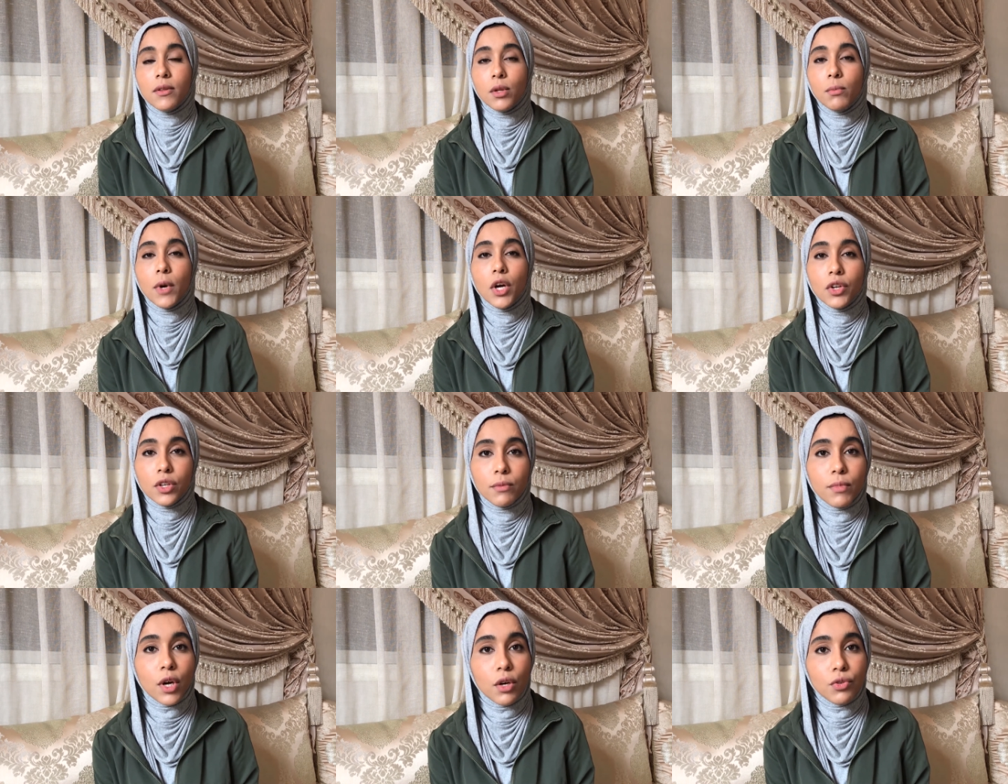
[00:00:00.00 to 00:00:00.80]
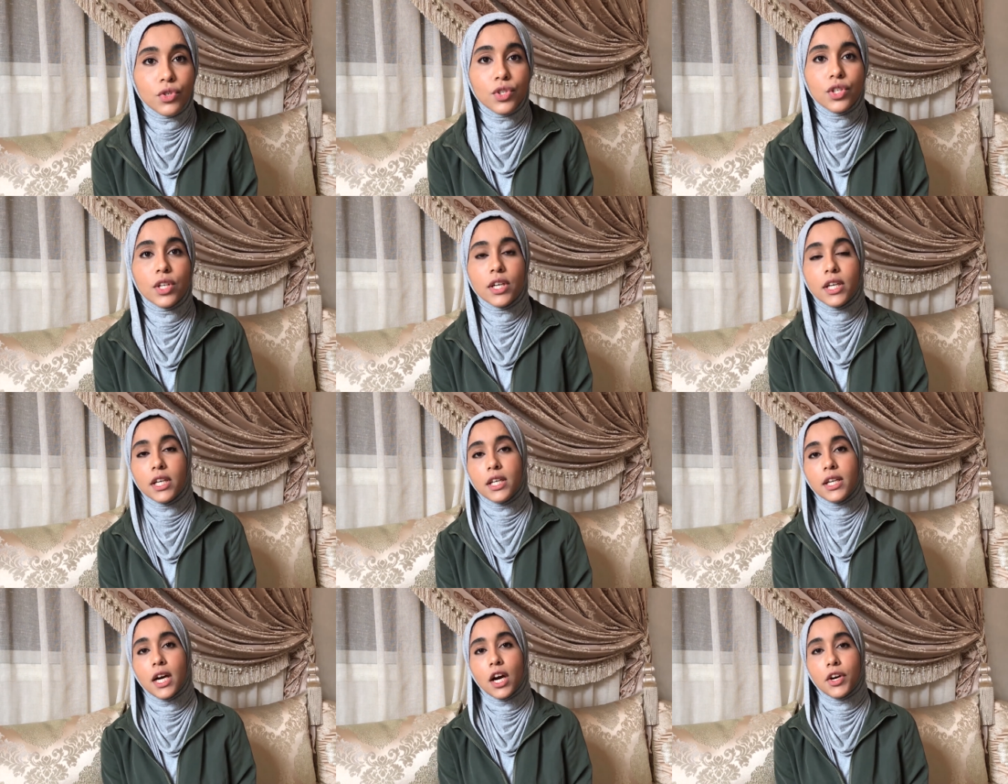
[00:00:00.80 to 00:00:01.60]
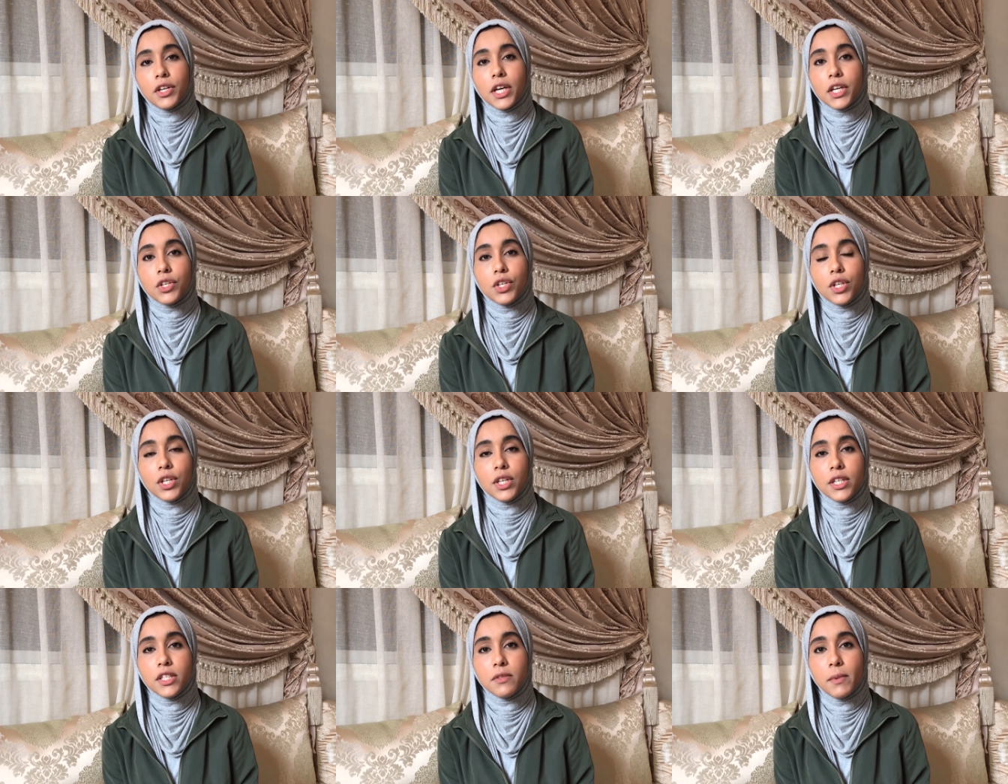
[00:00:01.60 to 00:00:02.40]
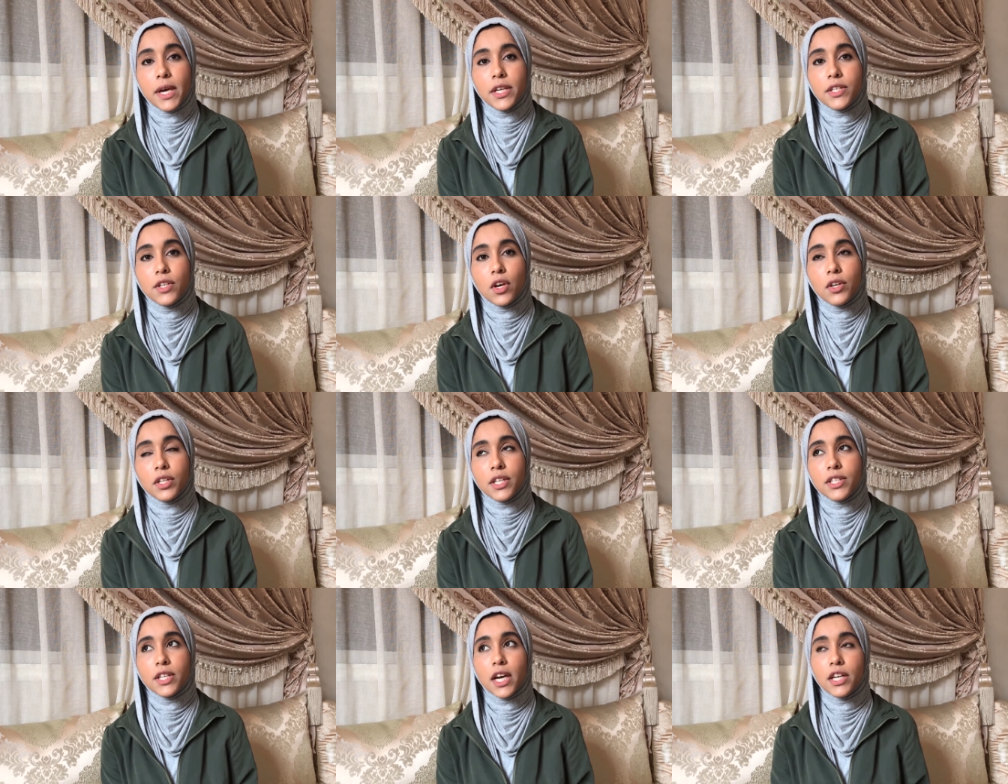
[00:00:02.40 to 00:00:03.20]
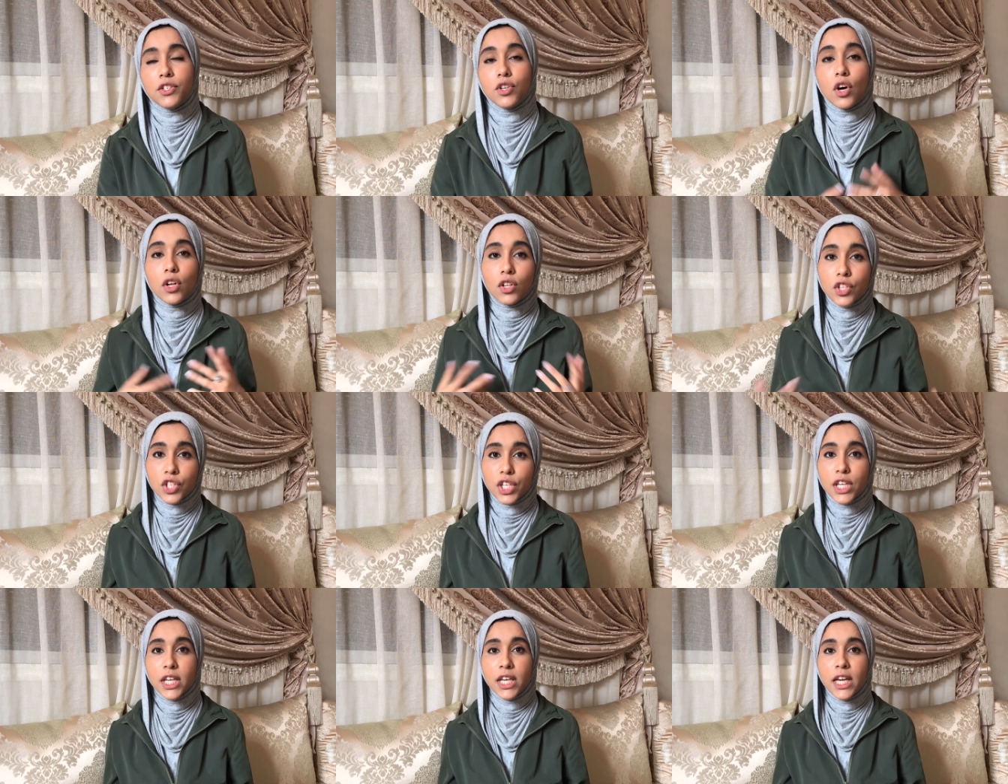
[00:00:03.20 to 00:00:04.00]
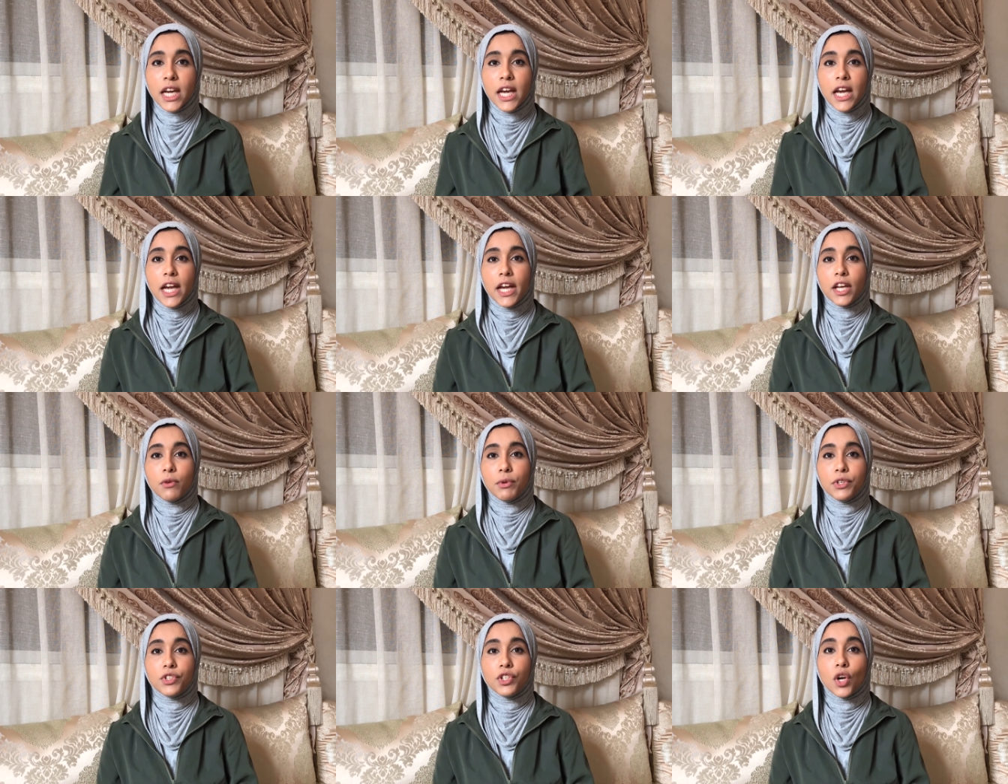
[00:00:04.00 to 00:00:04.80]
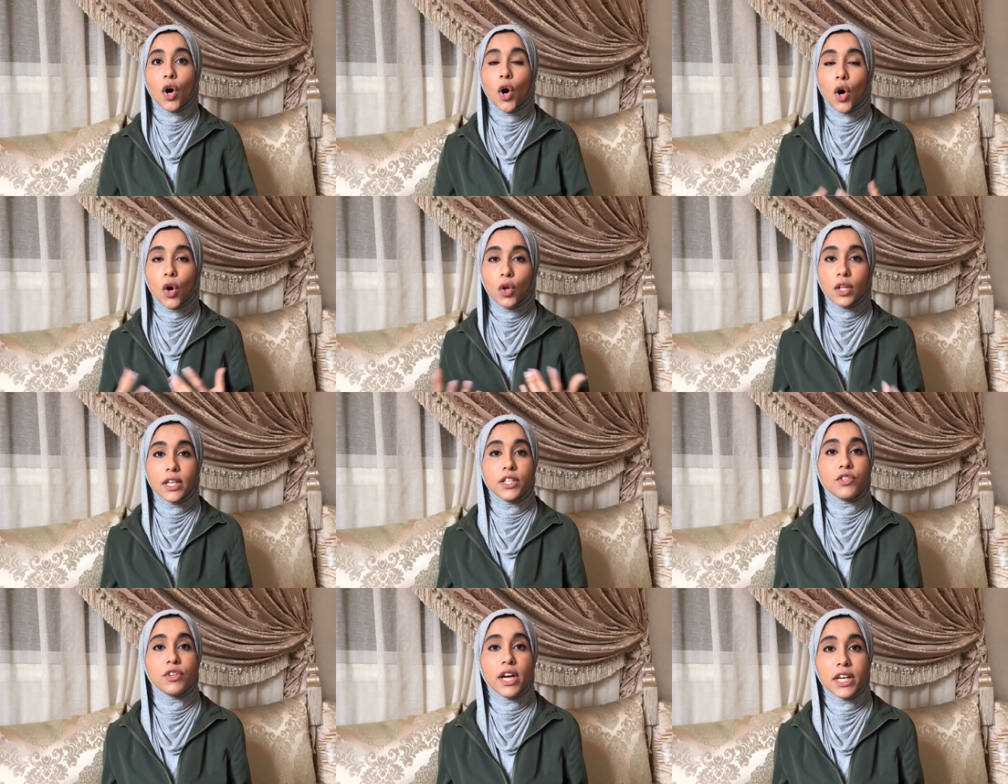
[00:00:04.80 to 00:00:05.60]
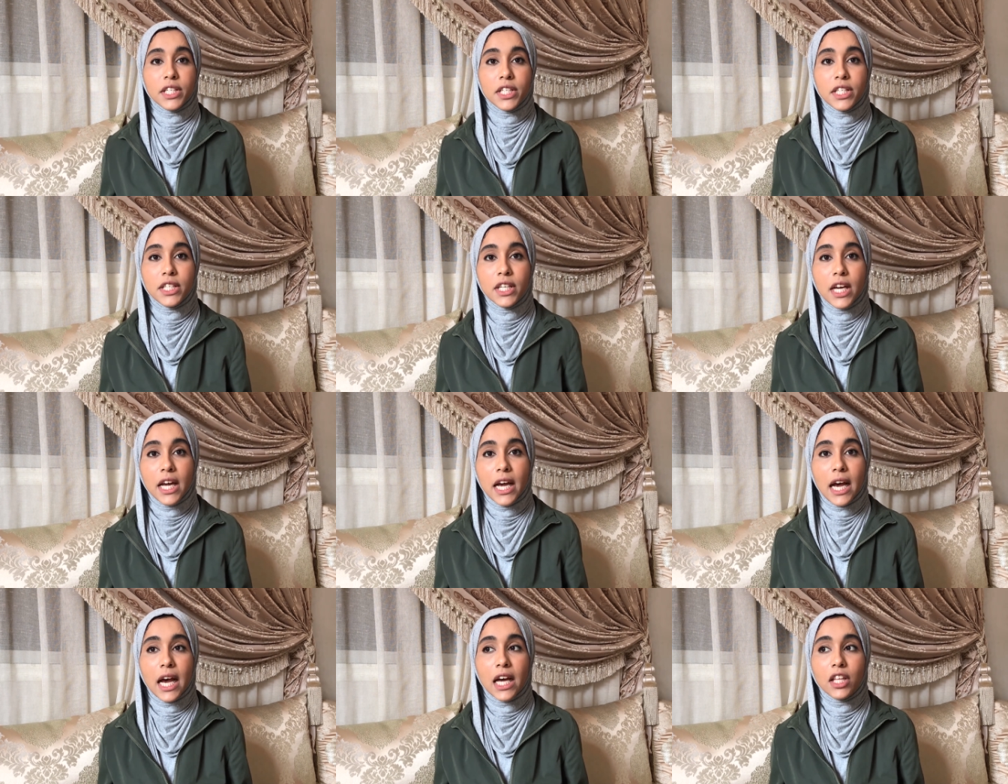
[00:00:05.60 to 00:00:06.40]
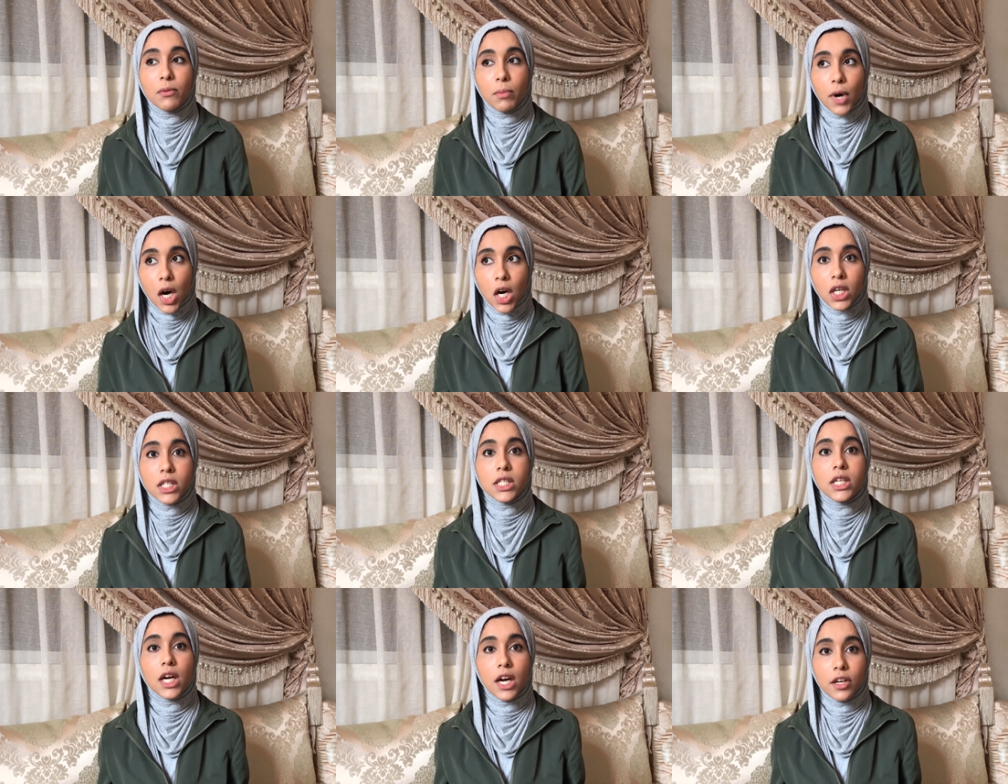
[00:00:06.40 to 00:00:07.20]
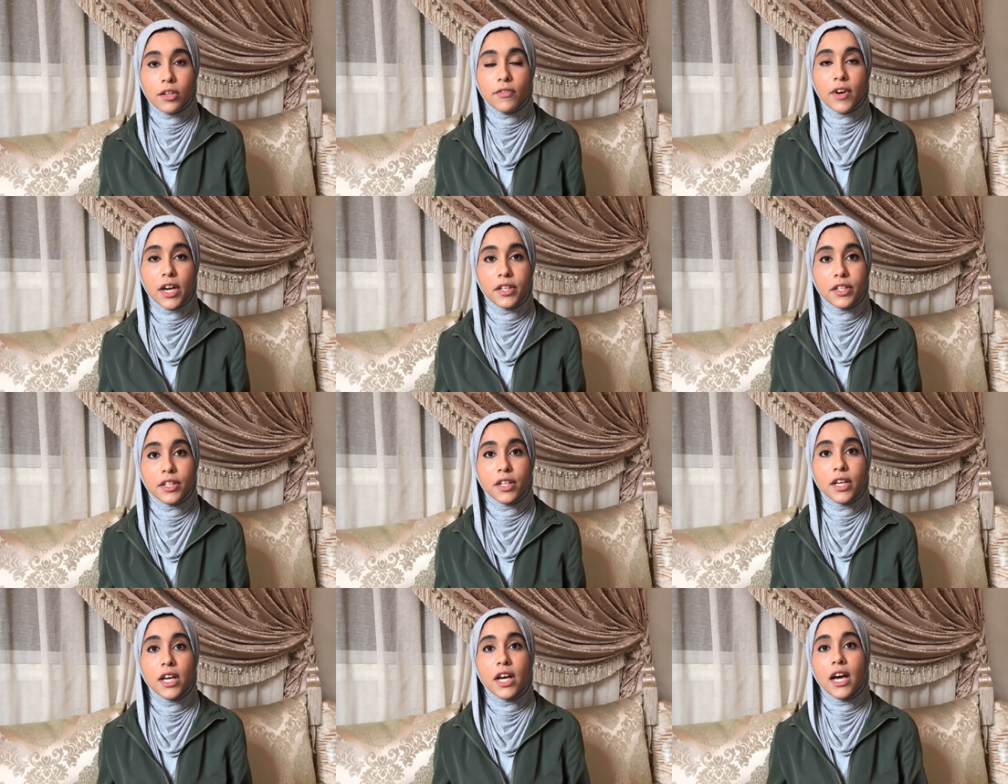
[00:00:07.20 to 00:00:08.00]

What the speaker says: the modern approach in architecture is based on this ideology in which the whole is united and the parts are divided,